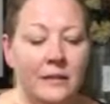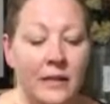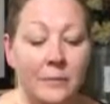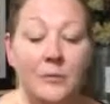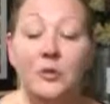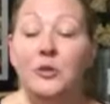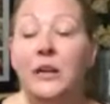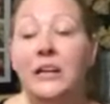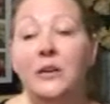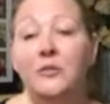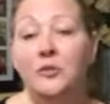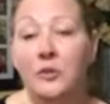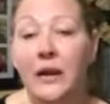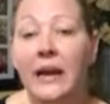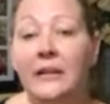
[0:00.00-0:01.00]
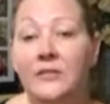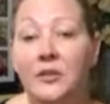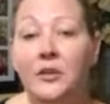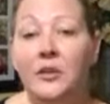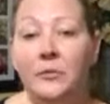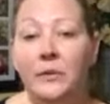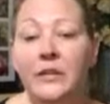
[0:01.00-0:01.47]
Keep the train on track
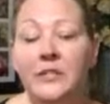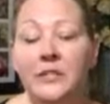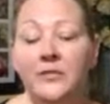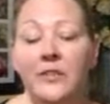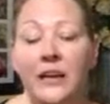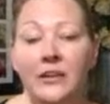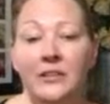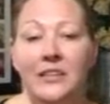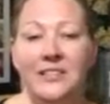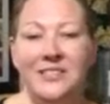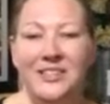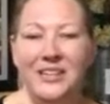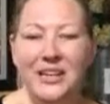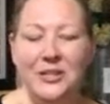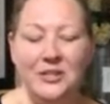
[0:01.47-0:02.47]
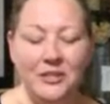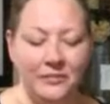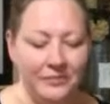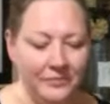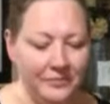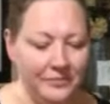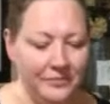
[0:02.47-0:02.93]
so you can reach the final
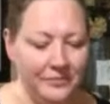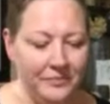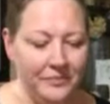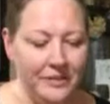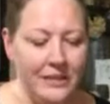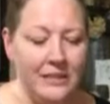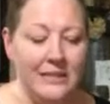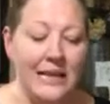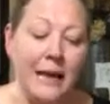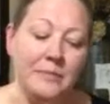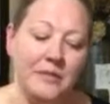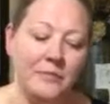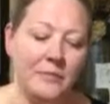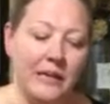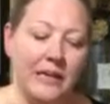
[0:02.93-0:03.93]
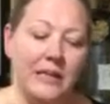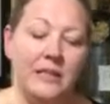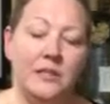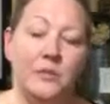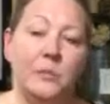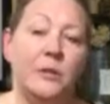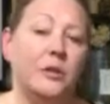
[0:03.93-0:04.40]
destination. Types of
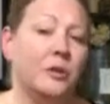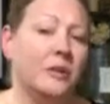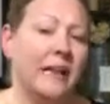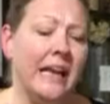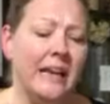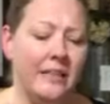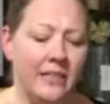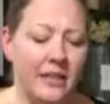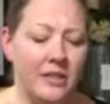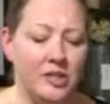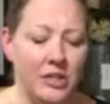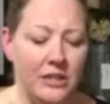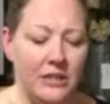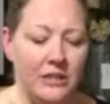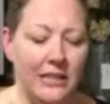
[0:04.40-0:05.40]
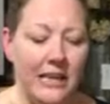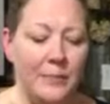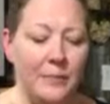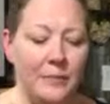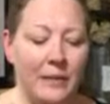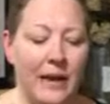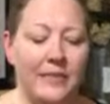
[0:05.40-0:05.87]
meetings. When creating the agenda,
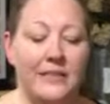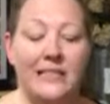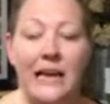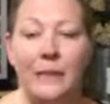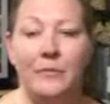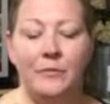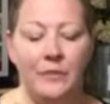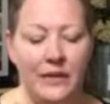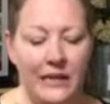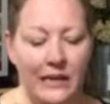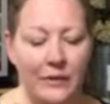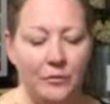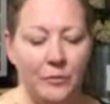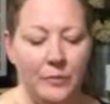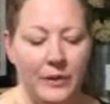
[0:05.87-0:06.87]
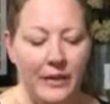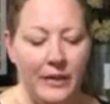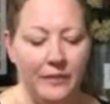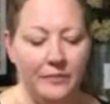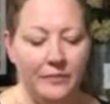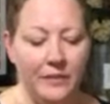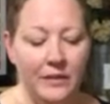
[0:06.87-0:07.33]
keep in mind the type of meeting it will be.
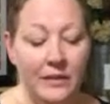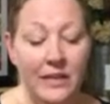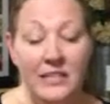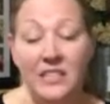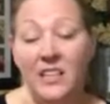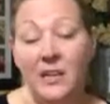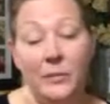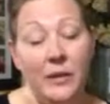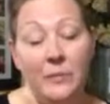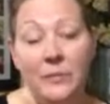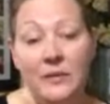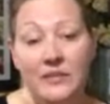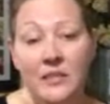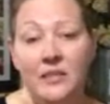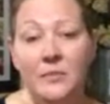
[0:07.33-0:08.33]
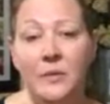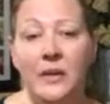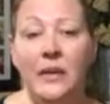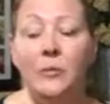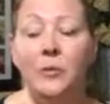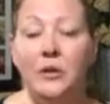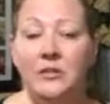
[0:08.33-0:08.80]
Is it going to be a business
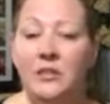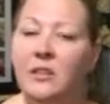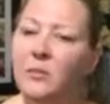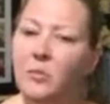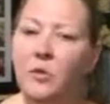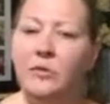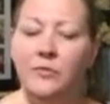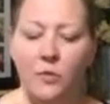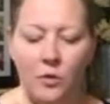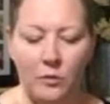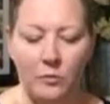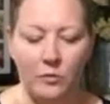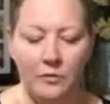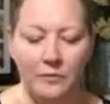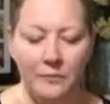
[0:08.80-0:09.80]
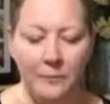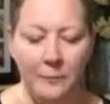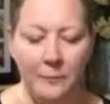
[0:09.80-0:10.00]
meeting where it's a little more formal?